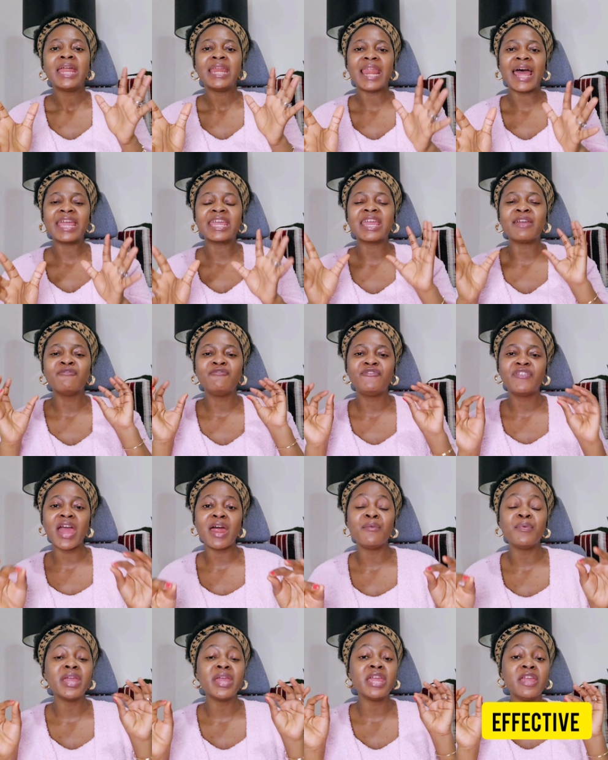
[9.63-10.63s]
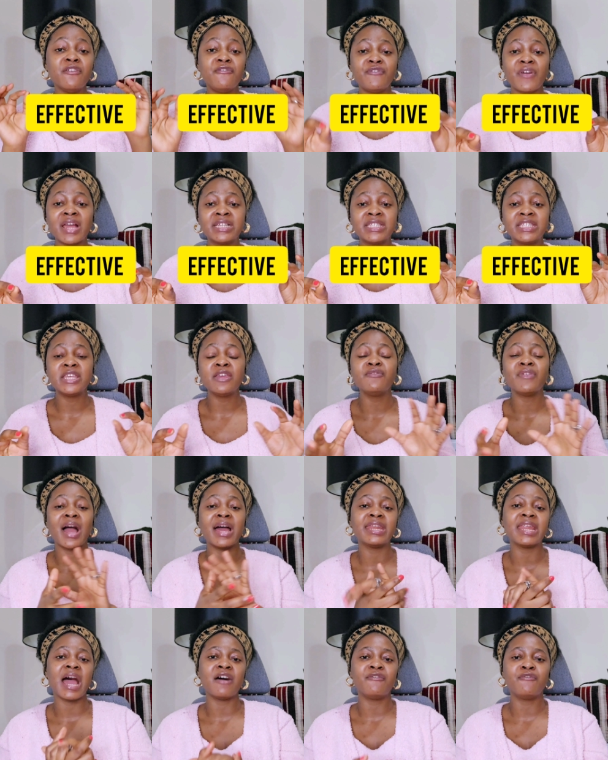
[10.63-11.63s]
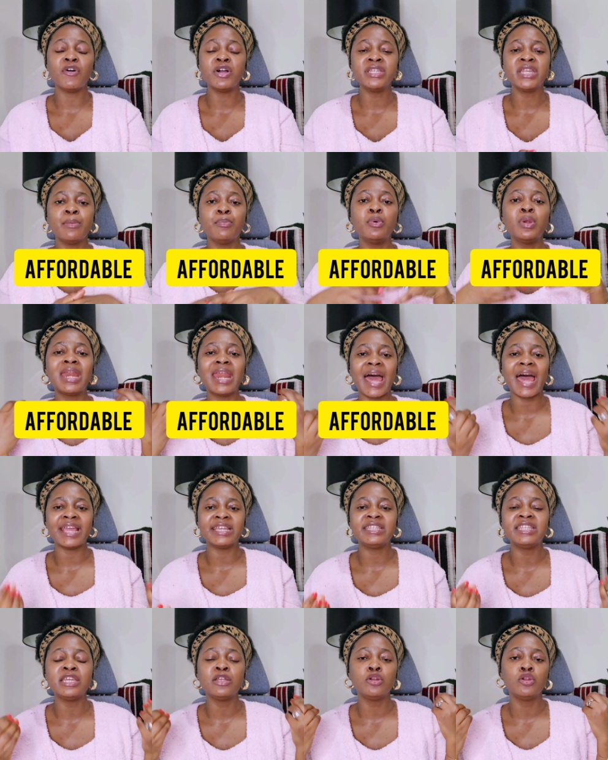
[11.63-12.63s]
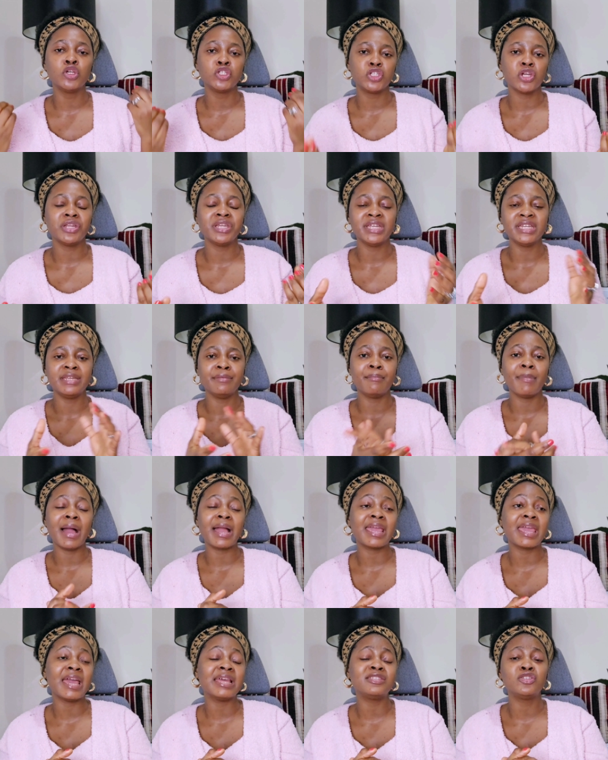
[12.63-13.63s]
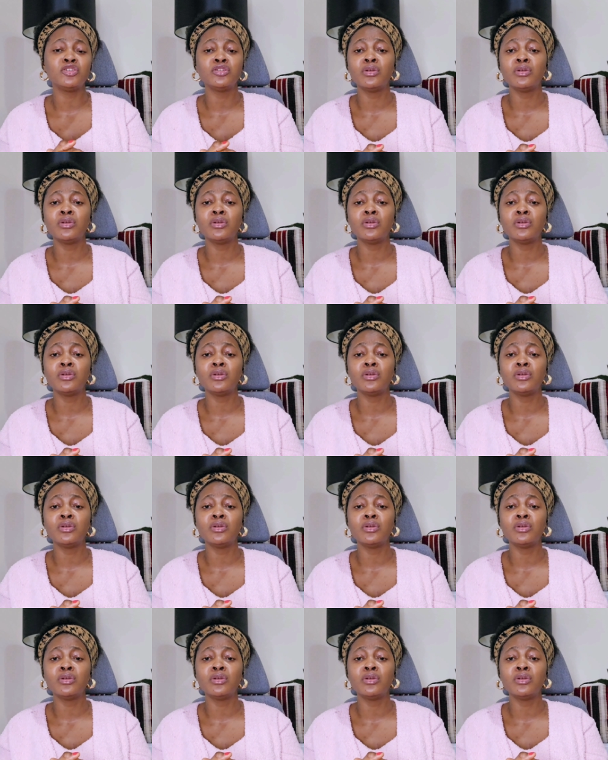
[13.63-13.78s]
very effective and affordable lightening lotion in the market.